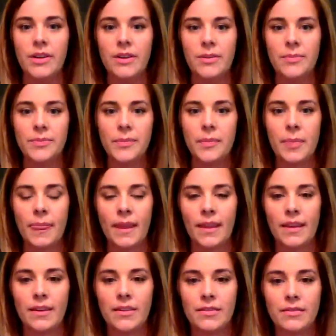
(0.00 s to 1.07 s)

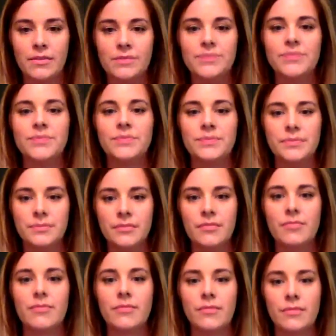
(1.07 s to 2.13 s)
Exactly. Yeah. So we've
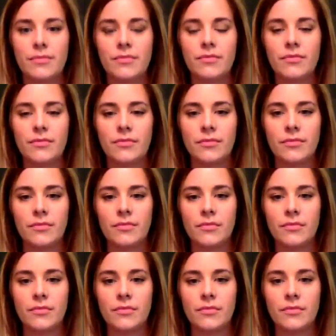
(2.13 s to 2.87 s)
been just a